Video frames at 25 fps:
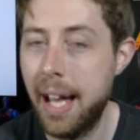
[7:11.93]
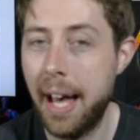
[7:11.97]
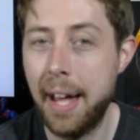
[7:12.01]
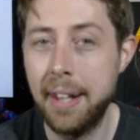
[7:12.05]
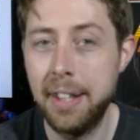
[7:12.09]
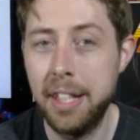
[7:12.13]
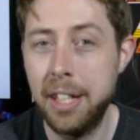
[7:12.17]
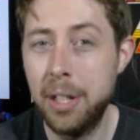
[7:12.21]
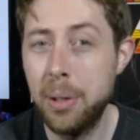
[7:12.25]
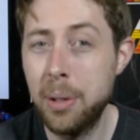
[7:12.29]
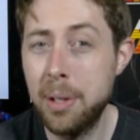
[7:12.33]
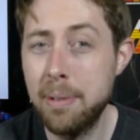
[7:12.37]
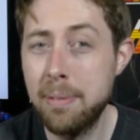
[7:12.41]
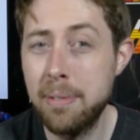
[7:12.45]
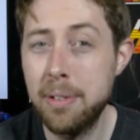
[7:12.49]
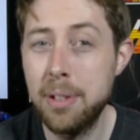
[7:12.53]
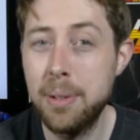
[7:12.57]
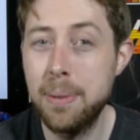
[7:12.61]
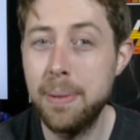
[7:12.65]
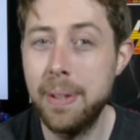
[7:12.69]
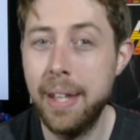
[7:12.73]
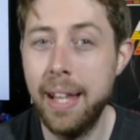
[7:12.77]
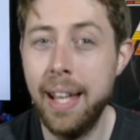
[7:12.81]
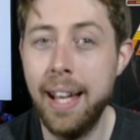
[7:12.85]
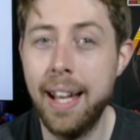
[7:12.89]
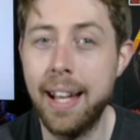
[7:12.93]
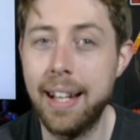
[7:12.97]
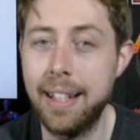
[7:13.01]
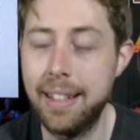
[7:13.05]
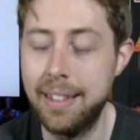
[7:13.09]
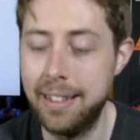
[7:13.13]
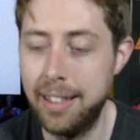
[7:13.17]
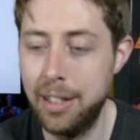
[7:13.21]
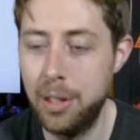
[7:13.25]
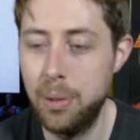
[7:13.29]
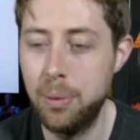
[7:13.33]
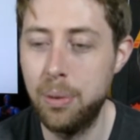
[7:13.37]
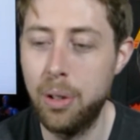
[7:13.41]
And they don't even do that.
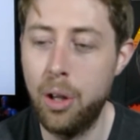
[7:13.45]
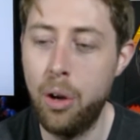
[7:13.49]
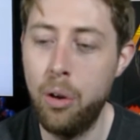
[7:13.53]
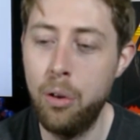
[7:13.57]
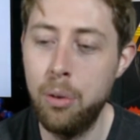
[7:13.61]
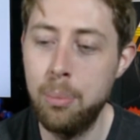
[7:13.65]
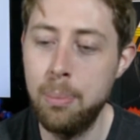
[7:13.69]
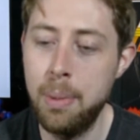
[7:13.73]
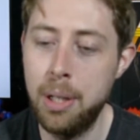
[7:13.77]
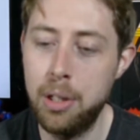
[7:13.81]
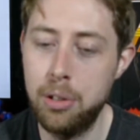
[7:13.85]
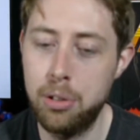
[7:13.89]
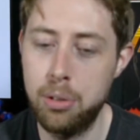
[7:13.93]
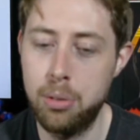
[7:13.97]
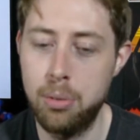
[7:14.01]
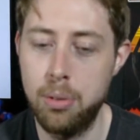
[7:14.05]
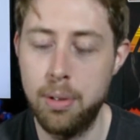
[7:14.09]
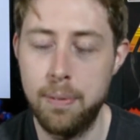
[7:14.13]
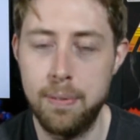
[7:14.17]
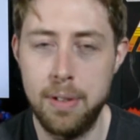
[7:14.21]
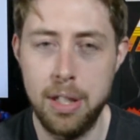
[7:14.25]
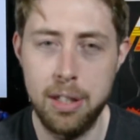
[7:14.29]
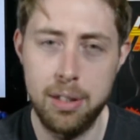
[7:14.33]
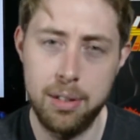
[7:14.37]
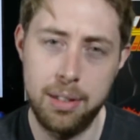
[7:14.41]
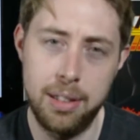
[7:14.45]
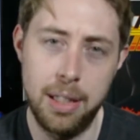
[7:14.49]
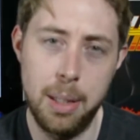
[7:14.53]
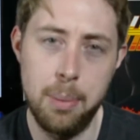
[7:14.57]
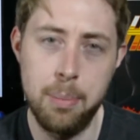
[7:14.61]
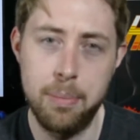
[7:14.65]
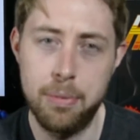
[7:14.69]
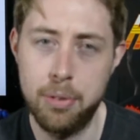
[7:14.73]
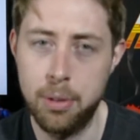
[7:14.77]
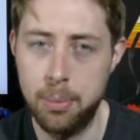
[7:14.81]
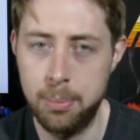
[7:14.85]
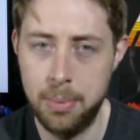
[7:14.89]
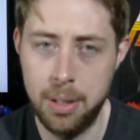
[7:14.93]
They do a whole mixture of this
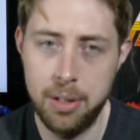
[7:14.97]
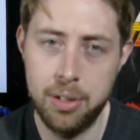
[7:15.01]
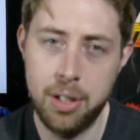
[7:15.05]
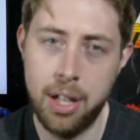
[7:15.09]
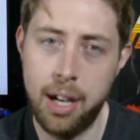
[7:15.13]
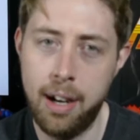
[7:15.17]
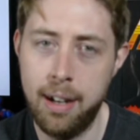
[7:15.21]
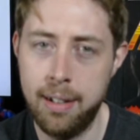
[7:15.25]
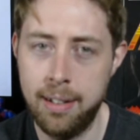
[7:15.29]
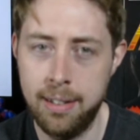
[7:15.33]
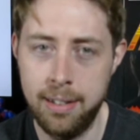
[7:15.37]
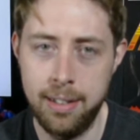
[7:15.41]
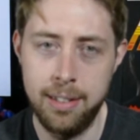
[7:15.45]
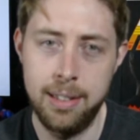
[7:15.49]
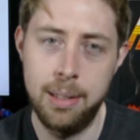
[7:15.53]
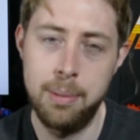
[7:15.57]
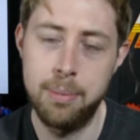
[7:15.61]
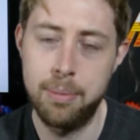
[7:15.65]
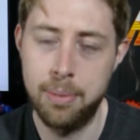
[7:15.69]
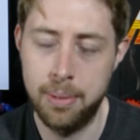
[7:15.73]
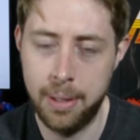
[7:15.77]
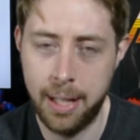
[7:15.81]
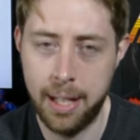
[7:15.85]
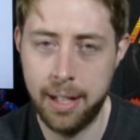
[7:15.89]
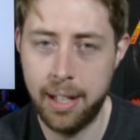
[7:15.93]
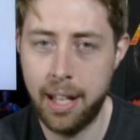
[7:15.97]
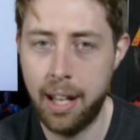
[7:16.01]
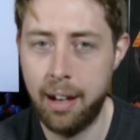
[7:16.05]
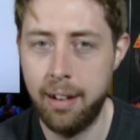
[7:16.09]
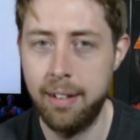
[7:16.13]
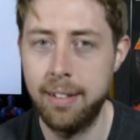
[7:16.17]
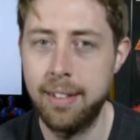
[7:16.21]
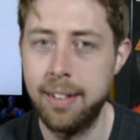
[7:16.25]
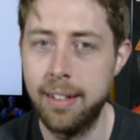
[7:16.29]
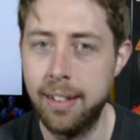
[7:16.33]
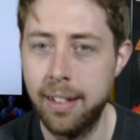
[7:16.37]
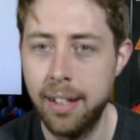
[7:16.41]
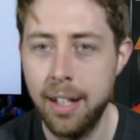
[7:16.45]
limb from this character, this limb from that
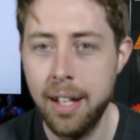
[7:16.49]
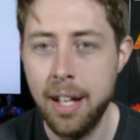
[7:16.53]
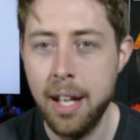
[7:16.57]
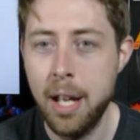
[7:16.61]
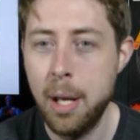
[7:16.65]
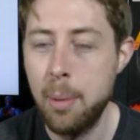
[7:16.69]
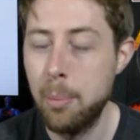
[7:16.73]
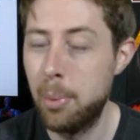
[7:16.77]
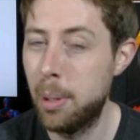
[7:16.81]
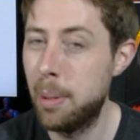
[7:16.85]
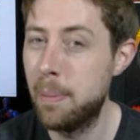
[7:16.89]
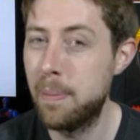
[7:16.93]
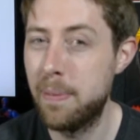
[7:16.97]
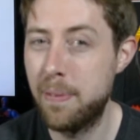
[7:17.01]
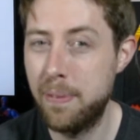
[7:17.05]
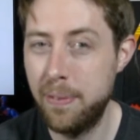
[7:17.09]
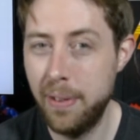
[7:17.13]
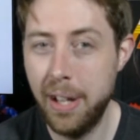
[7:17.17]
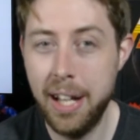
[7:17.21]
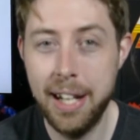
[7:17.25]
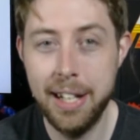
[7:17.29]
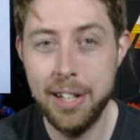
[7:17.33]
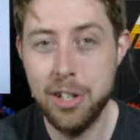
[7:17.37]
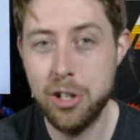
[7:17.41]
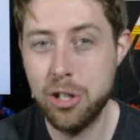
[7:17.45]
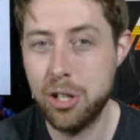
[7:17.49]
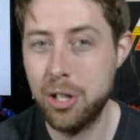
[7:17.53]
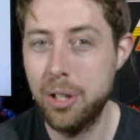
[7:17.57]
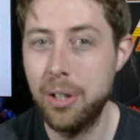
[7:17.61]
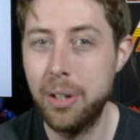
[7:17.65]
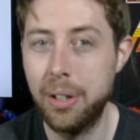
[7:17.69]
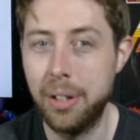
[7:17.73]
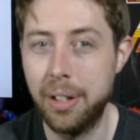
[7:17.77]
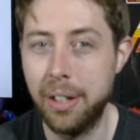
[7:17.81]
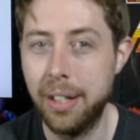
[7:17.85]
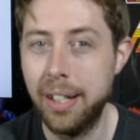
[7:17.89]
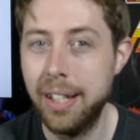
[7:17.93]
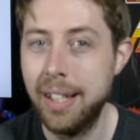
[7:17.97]
character, but I'm fairly sure
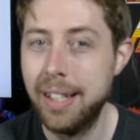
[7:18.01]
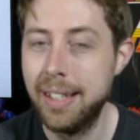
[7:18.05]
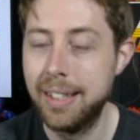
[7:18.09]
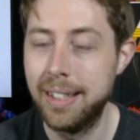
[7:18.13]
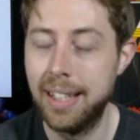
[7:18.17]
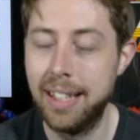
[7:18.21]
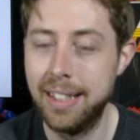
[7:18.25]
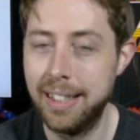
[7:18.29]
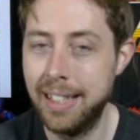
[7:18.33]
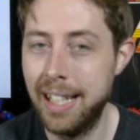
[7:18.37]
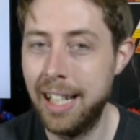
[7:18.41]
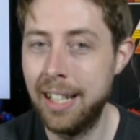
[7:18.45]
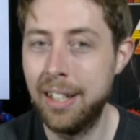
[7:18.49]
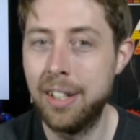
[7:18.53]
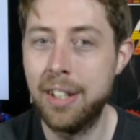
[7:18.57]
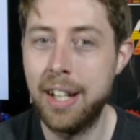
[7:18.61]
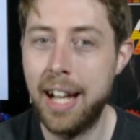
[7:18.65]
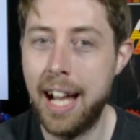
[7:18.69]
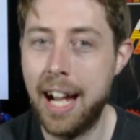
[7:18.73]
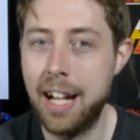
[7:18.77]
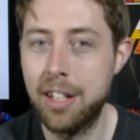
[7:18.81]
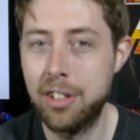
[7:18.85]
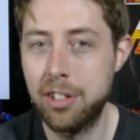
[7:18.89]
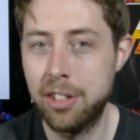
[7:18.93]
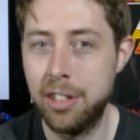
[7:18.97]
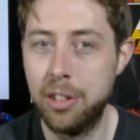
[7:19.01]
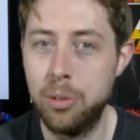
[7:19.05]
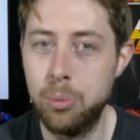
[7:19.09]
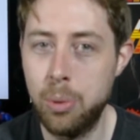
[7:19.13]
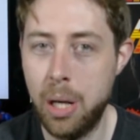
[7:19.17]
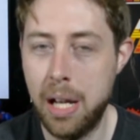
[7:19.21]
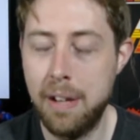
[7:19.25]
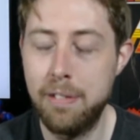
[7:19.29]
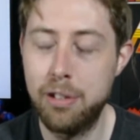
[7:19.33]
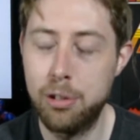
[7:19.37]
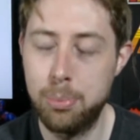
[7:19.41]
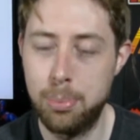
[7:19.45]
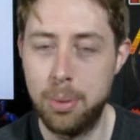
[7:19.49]
that they're not actually
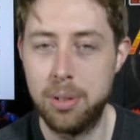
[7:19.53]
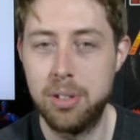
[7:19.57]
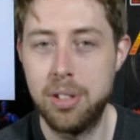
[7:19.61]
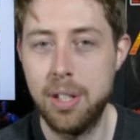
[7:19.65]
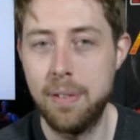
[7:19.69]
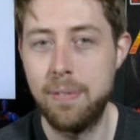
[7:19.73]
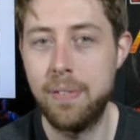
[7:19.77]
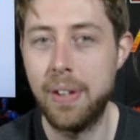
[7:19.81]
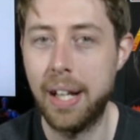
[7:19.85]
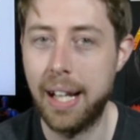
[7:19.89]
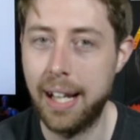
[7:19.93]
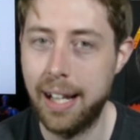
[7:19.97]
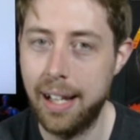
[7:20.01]
wave specific.